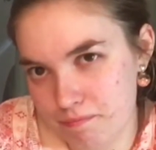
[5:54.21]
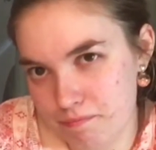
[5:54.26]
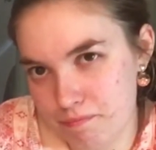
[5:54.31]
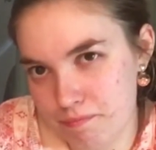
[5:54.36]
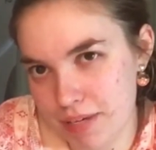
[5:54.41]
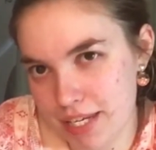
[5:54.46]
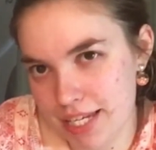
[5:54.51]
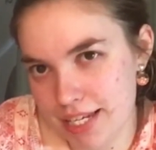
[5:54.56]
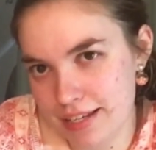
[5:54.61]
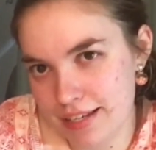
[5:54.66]

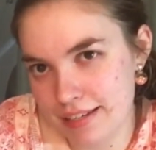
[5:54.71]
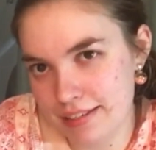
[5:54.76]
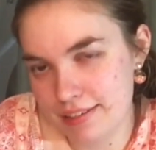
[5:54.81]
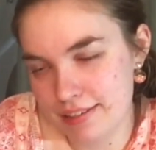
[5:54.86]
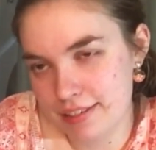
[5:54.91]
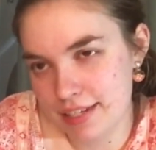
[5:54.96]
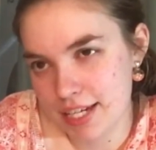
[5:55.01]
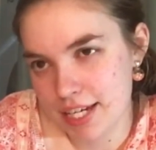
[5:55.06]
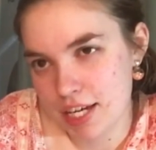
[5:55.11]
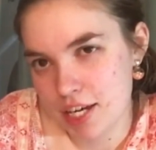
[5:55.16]

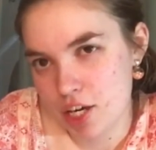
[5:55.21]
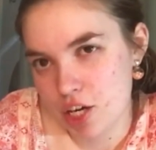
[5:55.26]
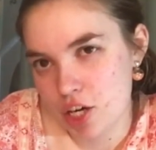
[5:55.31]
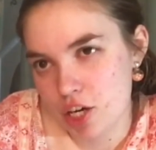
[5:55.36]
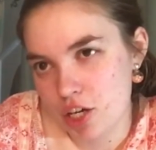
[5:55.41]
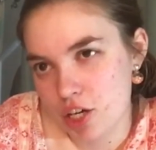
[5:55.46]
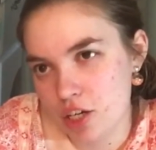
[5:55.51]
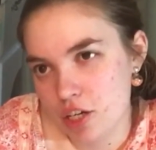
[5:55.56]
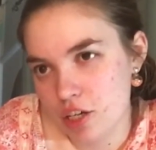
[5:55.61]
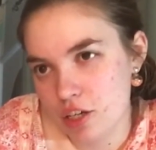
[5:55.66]
Because,
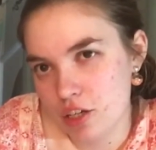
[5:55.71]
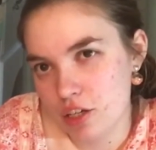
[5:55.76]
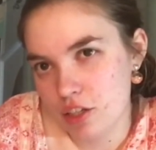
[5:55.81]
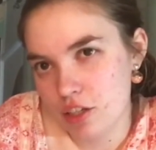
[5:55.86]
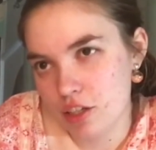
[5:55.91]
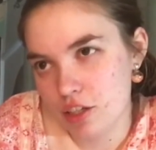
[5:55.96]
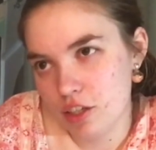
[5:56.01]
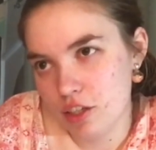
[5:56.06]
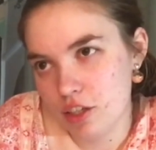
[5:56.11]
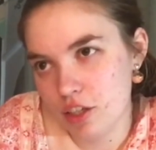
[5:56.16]

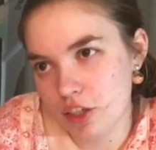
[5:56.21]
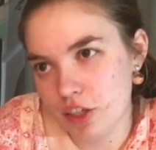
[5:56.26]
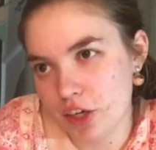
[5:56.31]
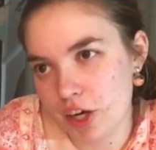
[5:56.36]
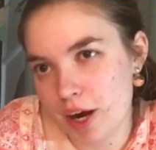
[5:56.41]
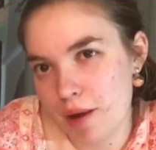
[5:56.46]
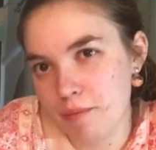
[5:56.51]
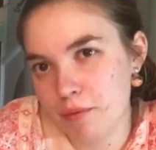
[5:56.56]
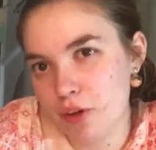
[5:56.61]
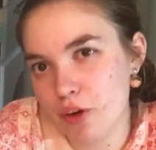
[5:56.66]

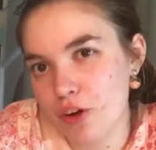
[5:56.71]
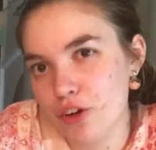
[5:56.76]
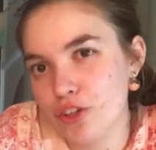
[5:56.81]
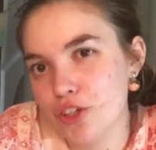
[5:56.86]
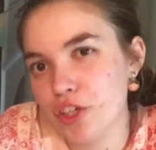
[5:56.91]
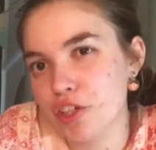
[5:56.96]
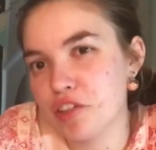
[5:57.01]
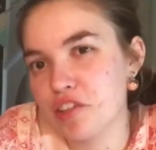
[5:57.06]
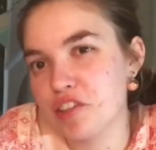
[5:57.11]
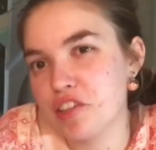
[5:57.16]
I'm not
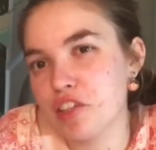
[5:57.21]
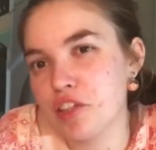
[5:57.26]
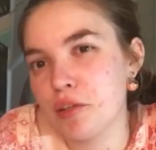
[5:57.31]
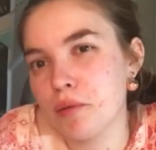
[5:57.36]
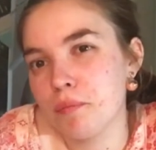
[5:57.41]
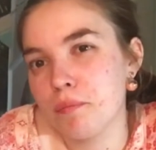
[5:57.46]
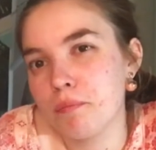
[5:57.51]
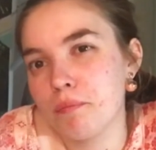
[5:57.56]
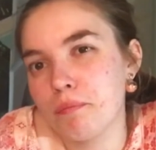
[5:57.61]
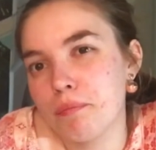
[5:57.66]
used to